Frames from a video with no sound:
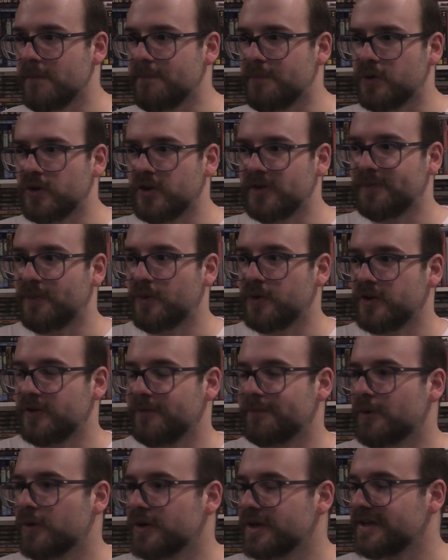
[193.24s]

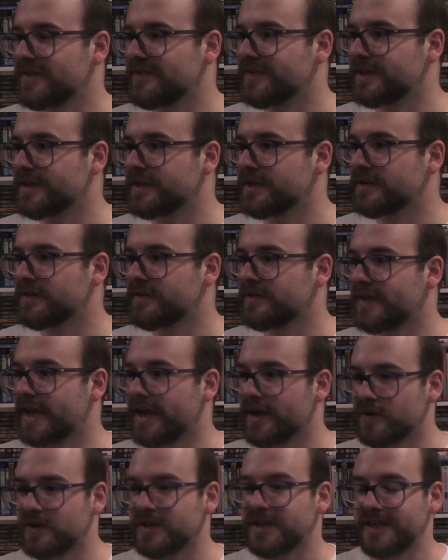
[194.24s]
Bodies didn't.
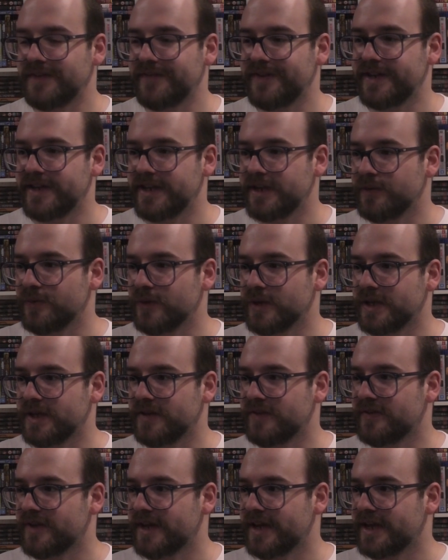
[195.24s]
That got a DVD
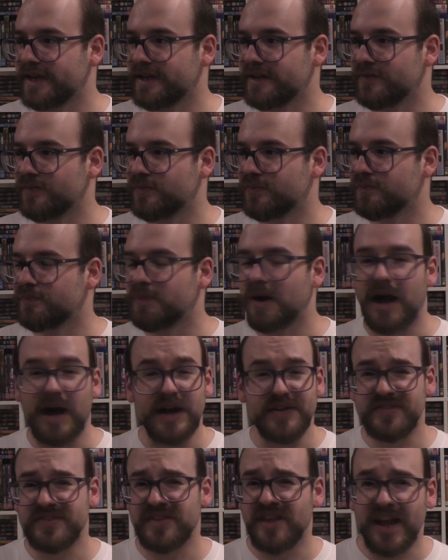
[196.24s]
release, and
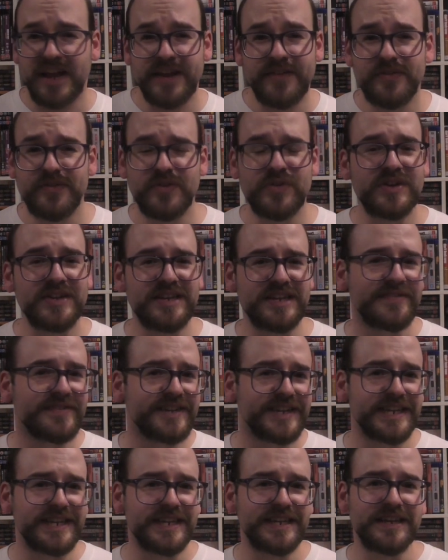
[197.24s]
Past Lives got a
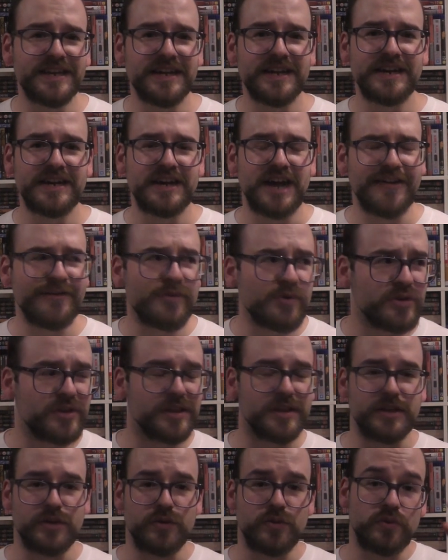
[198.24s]
DVD. I've ordered
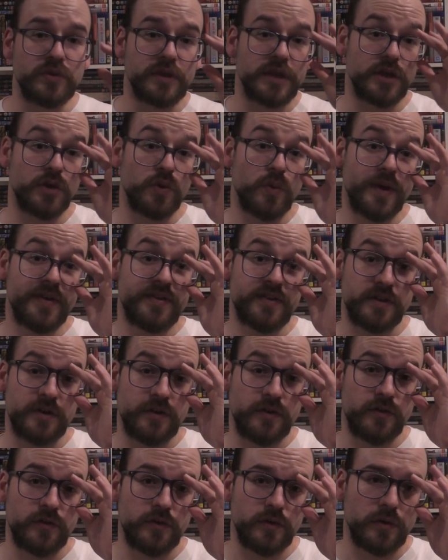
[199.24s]
the US
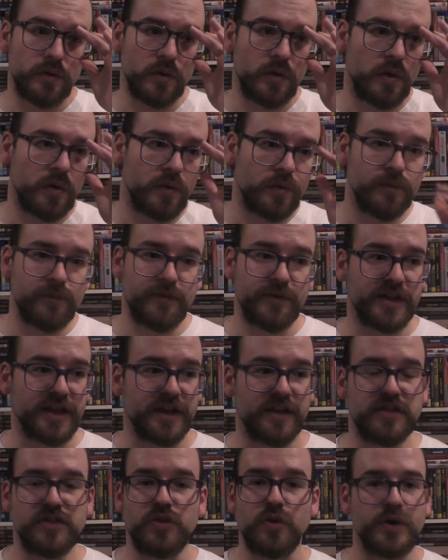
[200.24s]
edition for
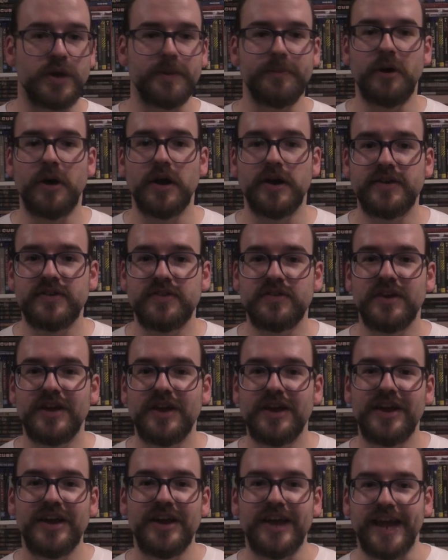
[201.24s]
like $30,
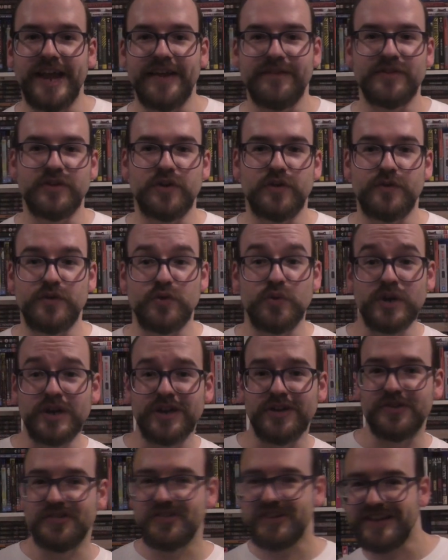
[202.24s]
even though for
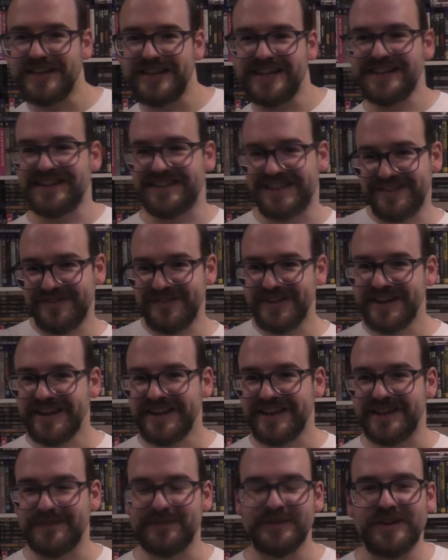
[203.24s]
$20 I could get the
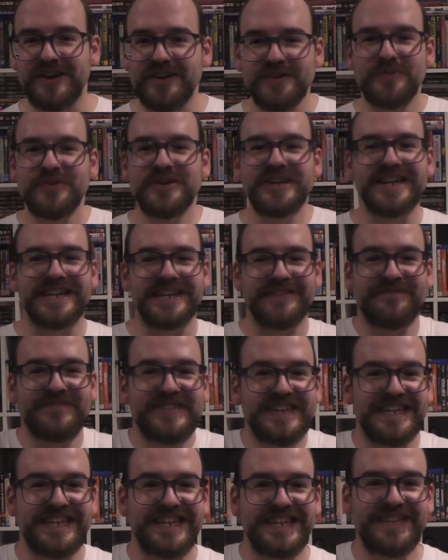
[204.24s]
DVD, but I don't want to get a
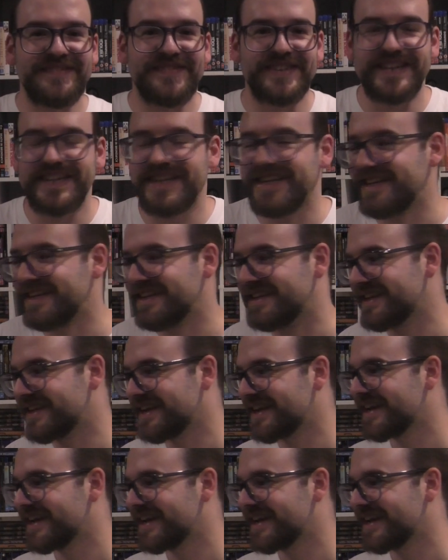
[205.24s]
fucking DVD.